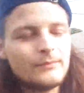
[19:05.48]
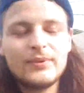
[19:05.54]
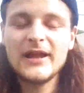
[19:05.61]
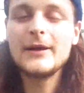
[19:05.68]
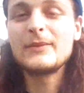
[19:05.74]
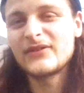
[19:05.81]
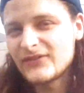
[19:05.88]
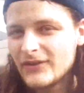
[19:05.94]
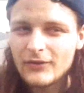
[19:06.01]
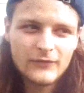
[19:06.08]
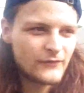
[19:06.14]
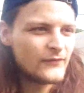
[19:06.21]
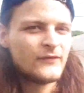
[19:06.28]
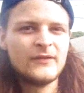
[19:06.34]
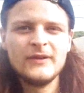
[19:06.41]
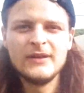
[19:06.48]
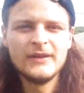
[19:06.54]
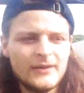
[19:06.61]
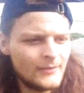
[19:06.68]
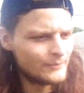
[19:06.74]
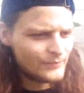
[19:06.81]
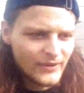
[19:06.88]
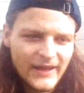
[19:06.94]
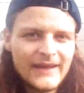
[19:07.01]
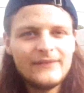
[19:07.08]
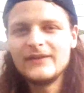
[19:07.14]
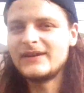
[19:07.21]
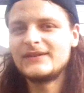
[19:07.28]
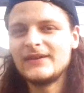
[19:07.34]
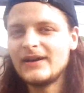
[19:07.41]
play myself, playing
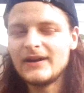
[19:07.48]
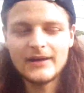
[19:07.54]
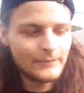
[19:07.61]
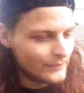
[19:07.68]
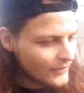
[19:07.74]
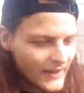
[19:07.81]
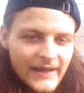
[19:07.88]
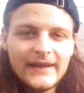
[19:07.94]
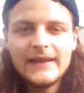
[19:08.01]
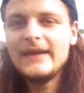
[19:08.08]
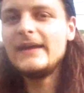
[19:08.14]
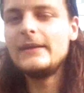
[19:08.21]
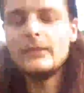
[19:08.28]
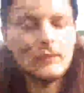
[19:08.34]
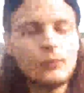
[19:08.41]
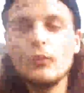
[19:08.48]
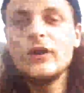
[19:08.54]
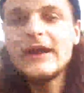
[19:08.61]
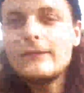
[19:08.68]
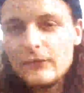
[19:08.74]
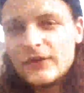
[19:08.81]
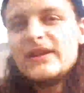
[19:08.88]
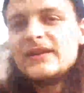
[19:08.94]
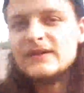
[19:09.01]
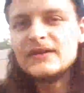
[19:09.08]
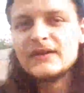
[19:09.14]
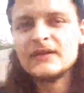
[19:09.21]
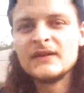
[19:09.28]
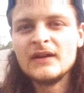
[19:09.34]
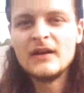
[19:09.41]
the guitar, playing air, whatever it
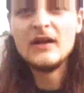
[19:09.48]
is.